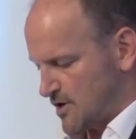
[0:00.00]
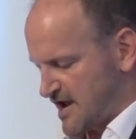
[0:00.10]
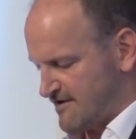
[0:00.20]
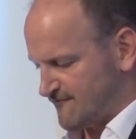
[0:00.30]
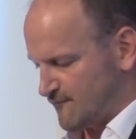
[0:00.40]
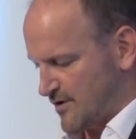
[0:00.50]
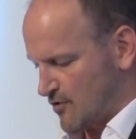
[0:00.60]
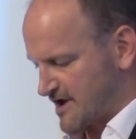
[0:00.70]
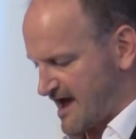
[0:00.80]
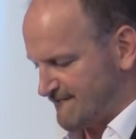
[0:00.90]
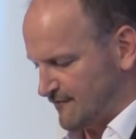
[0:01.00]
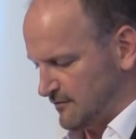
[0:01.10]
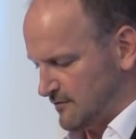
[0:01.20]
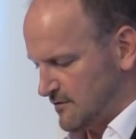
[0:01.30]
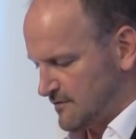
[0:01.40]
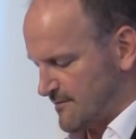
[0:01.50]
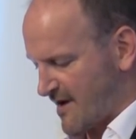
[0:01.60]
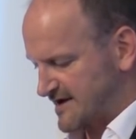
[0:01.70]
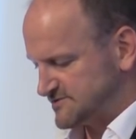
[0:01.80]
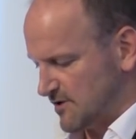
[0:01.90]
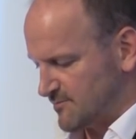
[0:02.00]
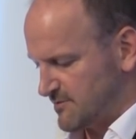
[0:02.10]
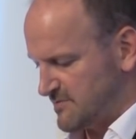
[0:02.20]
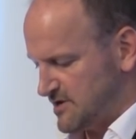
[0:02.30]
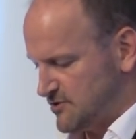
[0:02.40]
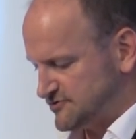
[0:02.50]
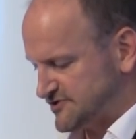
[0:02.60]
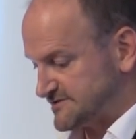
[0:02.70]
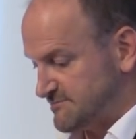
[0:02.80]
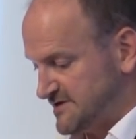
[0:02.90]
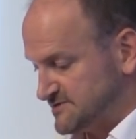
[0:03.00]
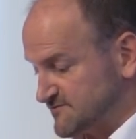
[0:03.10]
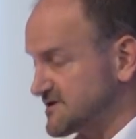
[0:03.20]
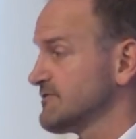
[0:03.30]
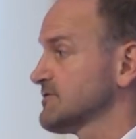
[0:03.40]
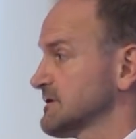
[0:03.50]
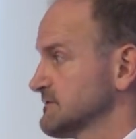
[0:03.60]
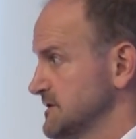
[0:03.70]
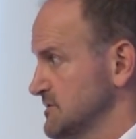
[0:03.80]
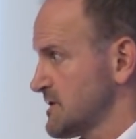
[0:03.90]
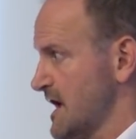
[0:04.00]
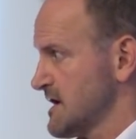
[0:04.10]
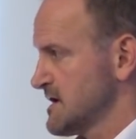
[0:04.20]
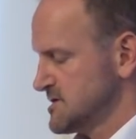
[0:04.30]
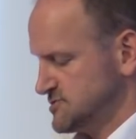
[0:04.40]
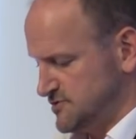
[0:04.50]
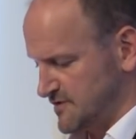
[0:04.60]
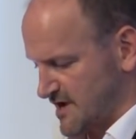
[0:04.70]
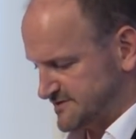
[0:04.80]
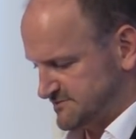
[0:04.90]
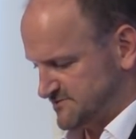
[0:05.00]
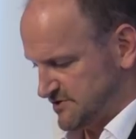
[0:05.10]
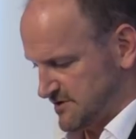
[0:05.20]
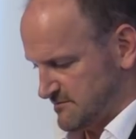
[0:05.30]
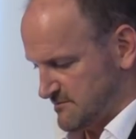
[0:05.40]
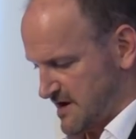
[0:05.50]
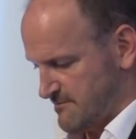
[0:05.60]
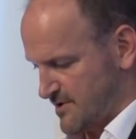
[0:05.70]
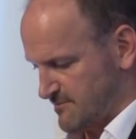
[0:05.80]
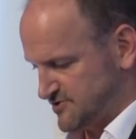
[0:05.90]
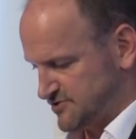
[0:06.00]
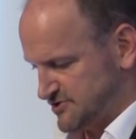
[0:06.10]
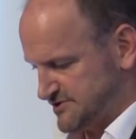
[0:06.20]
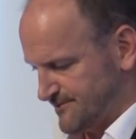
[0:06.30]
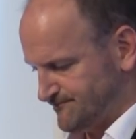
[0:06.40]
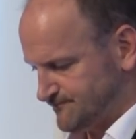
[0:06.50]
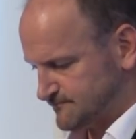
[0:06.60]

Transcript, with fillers: if we're not careful, the backstop can be used as a means of tethering the UK to the customs union in perpetuity.